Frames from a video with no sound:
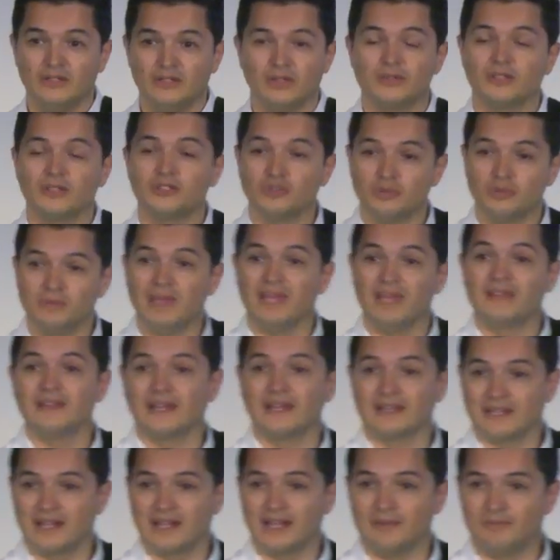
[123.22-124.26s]
in order to
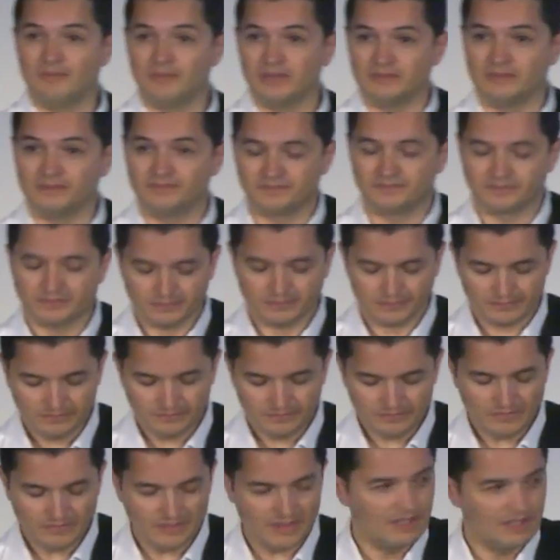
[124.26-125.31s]
make that happen.
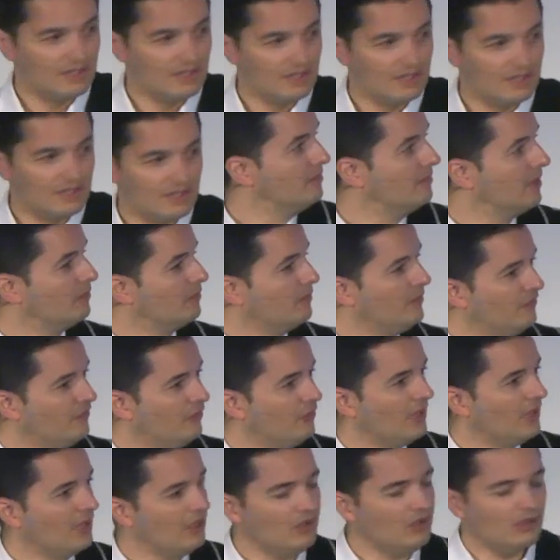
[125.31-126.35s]
But
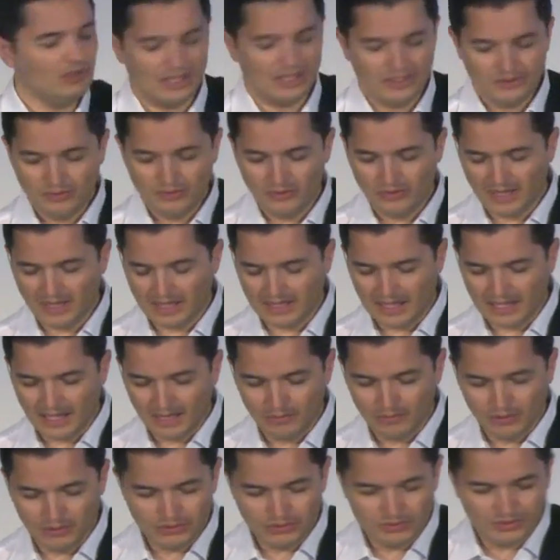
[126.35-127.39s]
before I go, I do that,
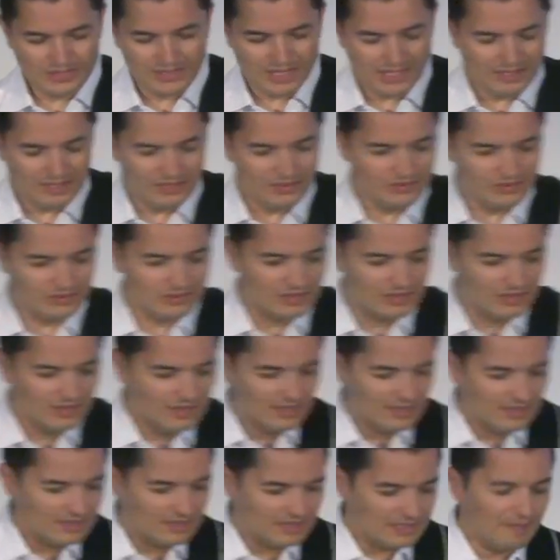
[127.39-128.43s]
I want to tell you
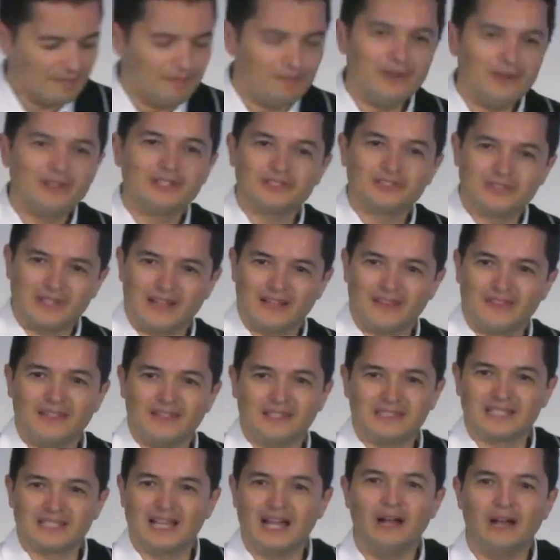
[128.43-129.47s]
some personal
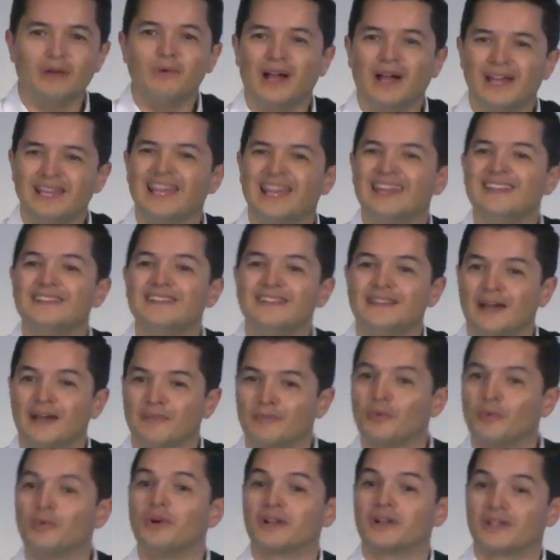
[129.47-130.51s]
things, how I ended
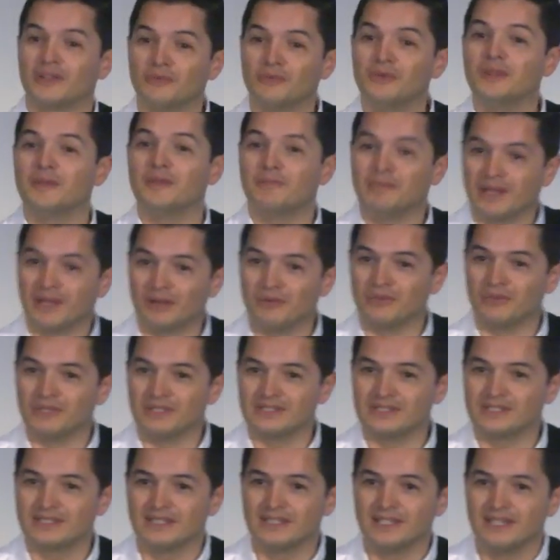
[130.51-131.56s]
up working with the
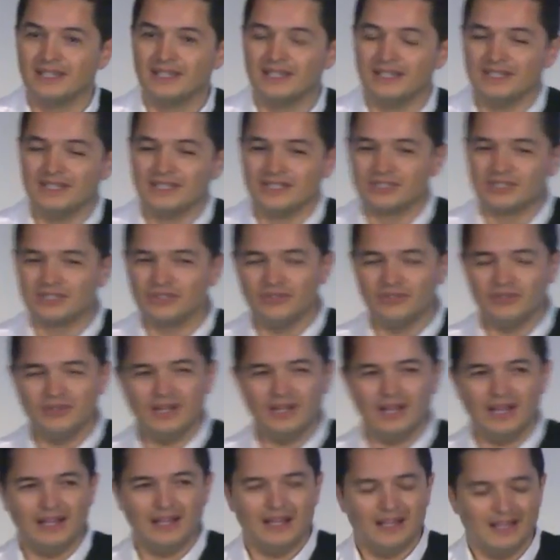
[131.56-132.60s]
penguins.
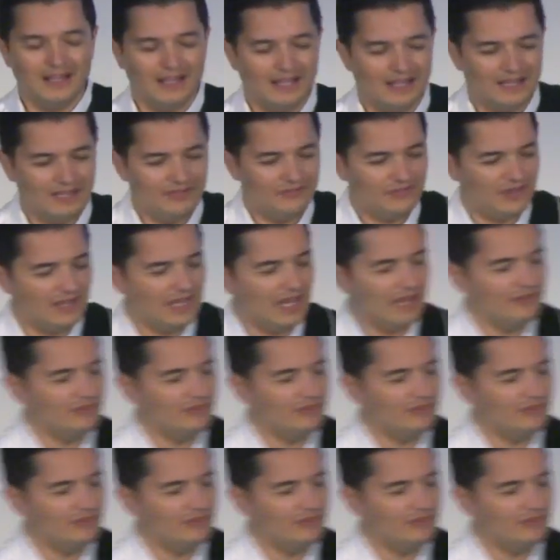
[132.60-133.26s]
So if I